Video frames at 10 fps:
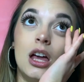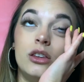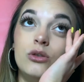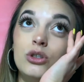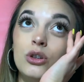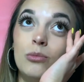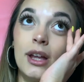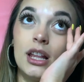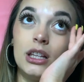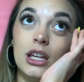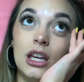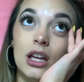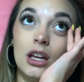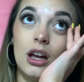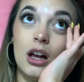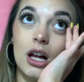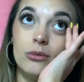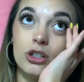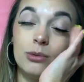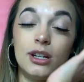YouTube lately, um,
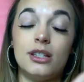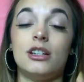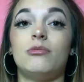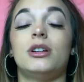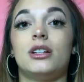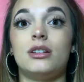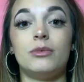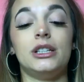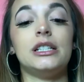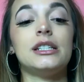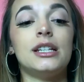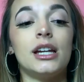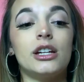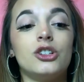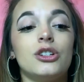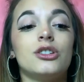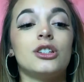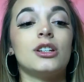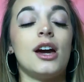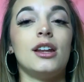just because I've been really sick and
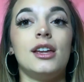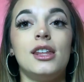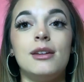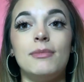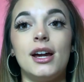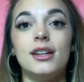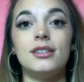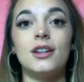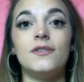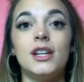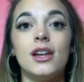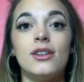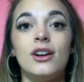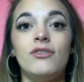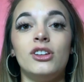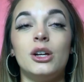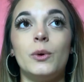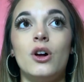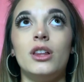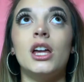just kind of getting my stuff together. I feel like we
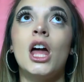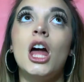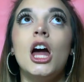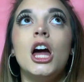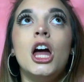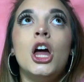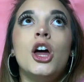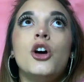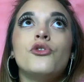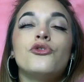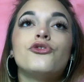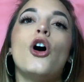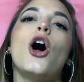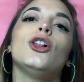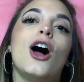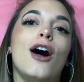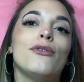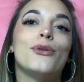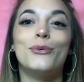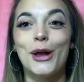all like fall
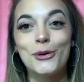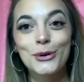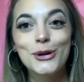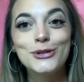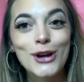off the railroad